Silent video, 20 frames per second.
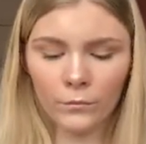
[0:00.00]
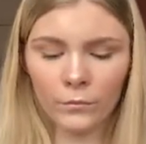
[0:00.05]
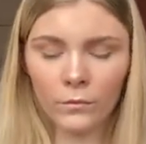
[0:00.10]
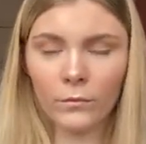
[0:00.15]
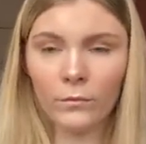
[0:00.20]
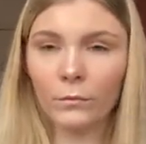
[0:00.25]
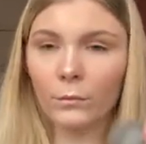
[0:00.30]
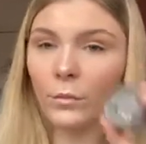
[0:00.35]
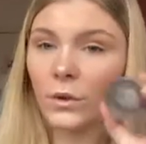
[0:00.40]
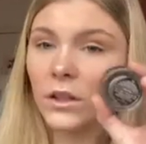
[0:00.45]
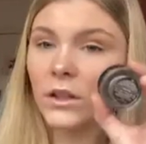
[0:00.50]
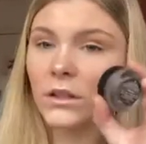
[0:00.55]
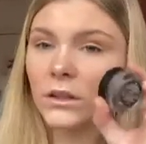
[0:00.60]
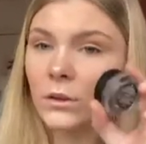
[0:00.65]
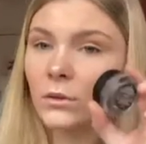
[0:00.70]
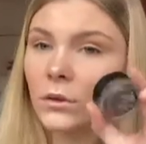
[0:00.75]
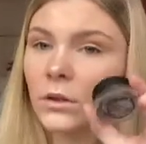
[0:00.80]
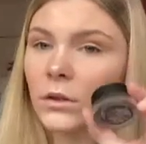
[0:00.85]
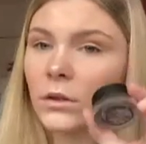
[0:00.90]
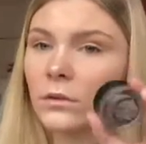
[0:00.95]
But it's still
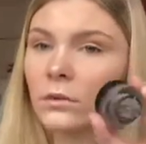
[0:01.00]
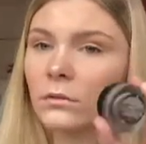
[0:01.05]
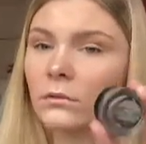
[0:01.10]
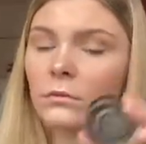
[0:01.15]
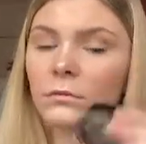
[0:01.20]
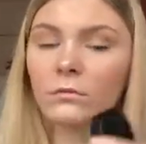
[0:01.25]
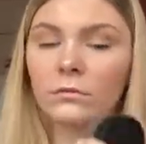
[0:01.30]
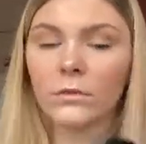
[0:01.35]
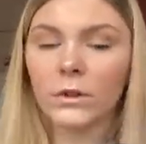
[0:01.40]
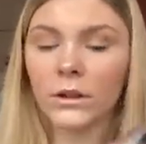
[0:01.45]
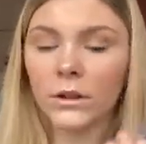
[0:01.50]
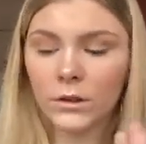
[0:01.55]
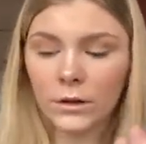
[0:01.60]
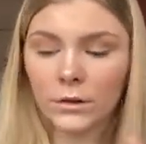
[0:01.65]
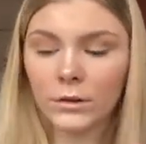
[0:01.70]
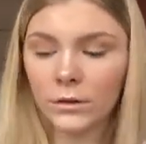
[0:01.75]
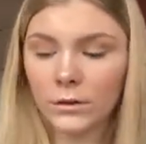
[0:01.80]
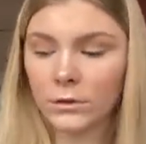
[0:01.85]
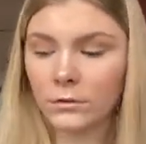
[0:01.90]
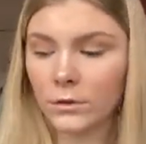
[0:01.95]
good. It is
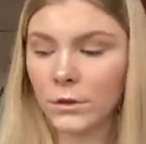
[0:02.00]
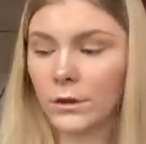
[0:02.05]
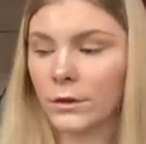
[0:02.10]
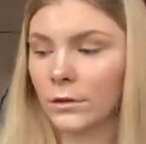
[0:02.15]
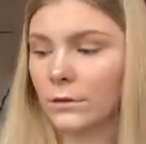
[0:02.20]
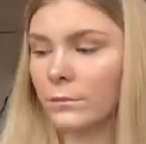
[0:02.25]
really good.